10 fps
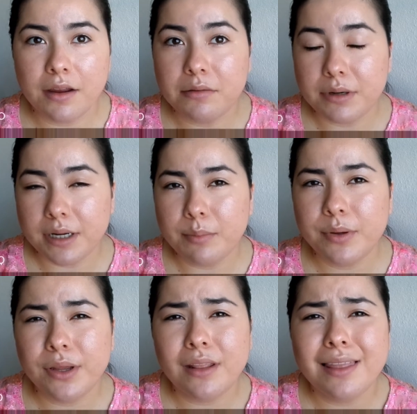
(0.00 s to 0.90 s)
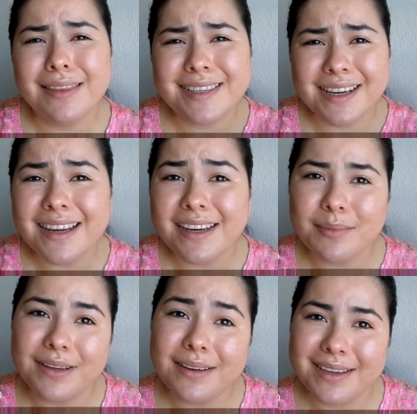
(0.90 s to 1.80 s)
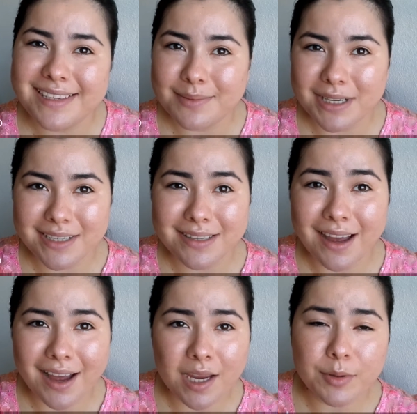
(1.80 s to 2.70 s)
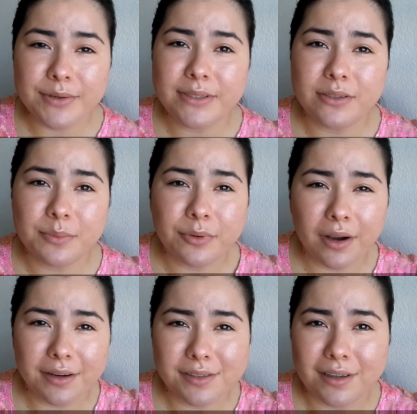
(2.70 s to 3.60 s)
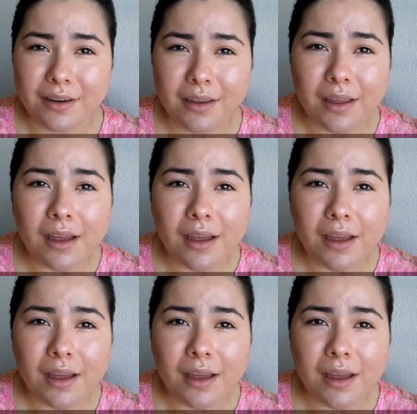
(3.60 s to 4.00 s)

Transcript: I already put a little tiny bit because my eyebrows are pretty dark